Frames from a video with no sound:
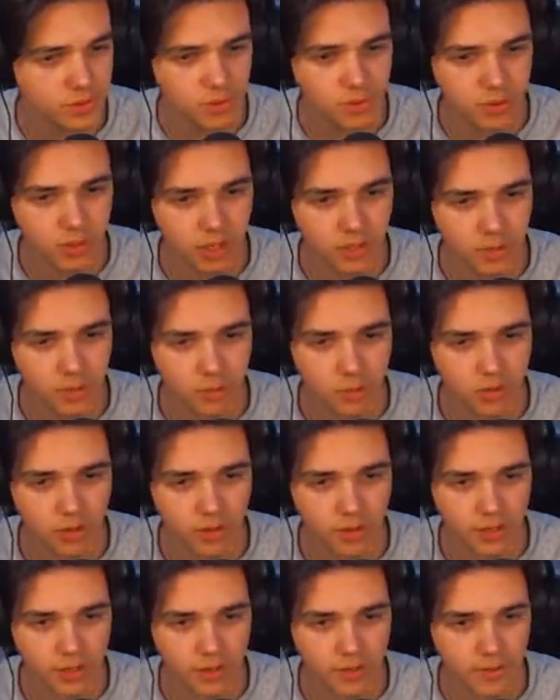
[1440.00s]
Do not
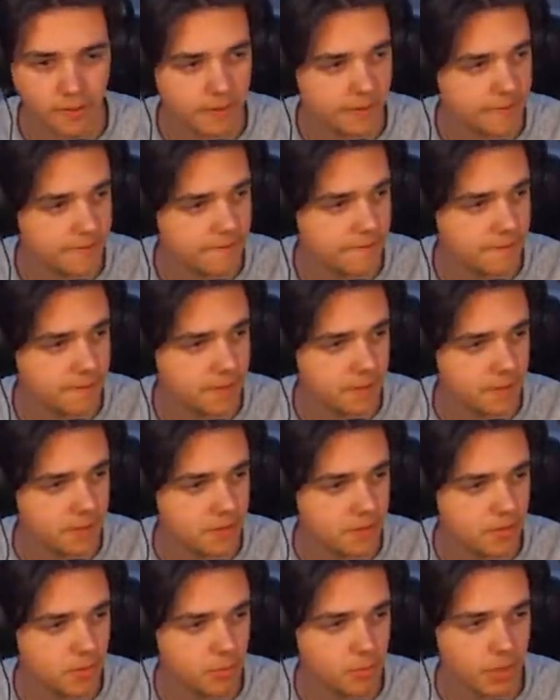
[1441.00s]
worry.
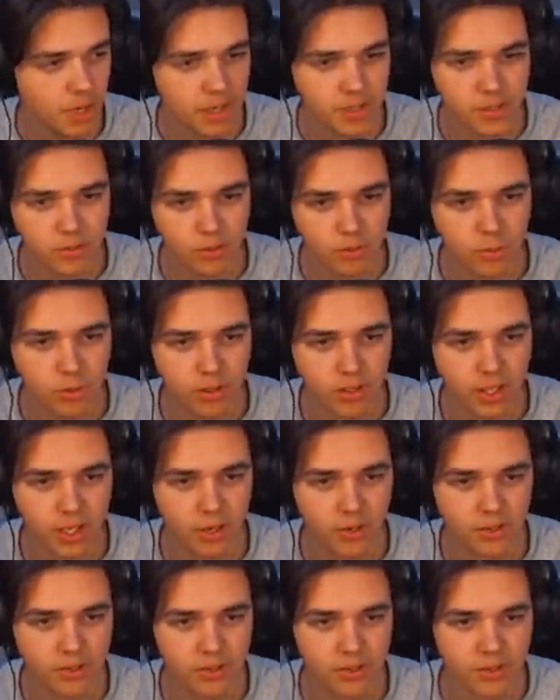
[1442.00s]
Minesweeper
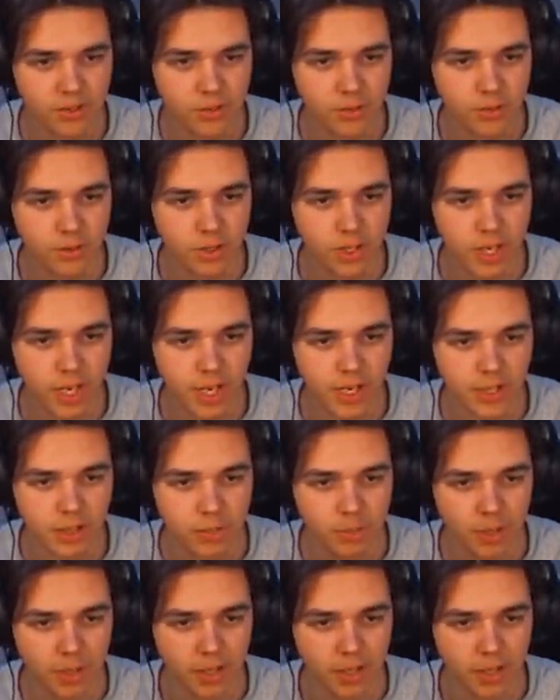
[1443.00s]
layout in Discord. Help.